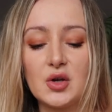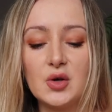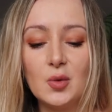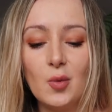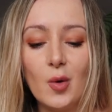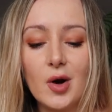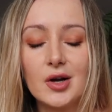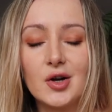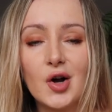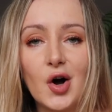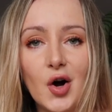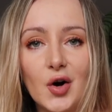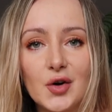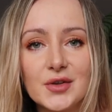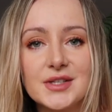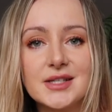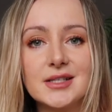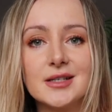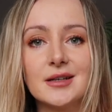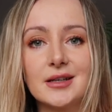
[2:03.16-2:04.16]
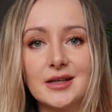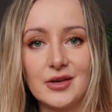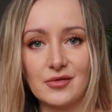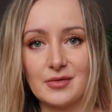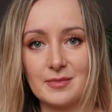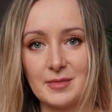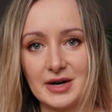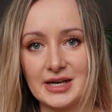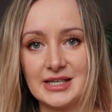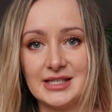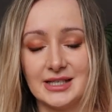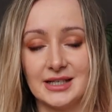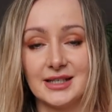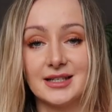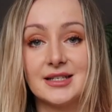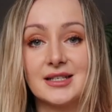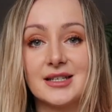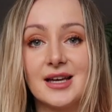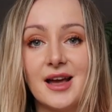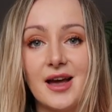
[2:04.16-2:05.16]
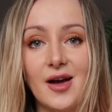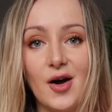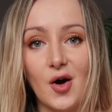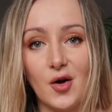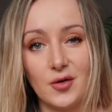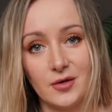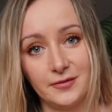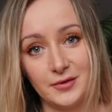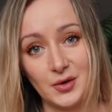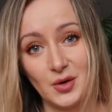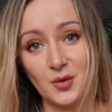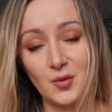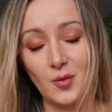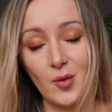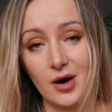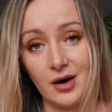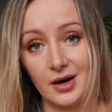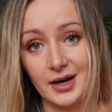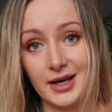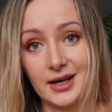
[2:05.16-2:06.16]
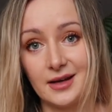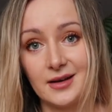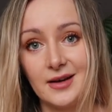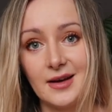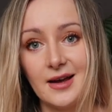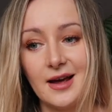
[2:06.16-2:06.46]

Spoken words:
you are constantly reminded of your why.